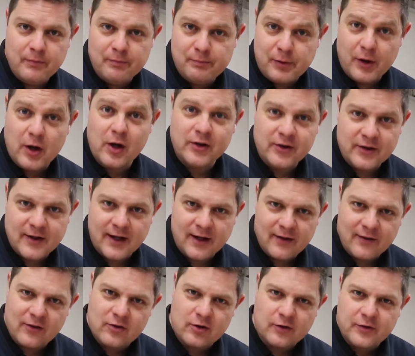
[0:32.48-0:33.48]
burned
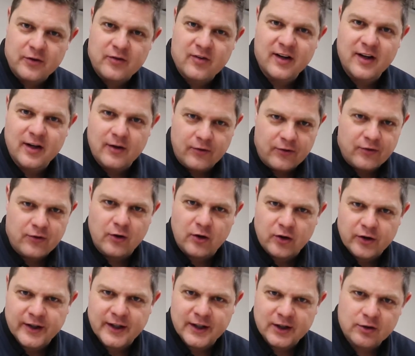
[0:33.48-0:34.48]
it, there's soot
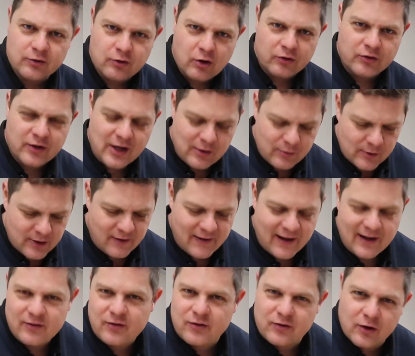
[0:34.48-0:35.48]
on it, and you've got to get rid of
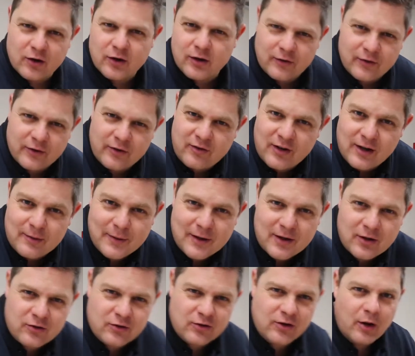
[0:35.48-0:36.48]
that soot obviously
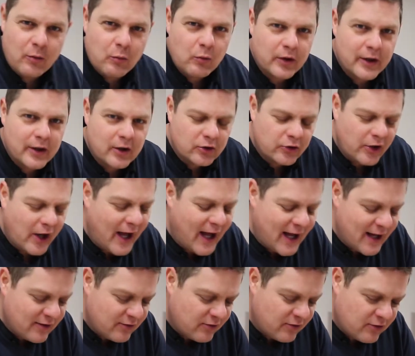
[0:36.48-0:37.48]
because you don't want it on your hands.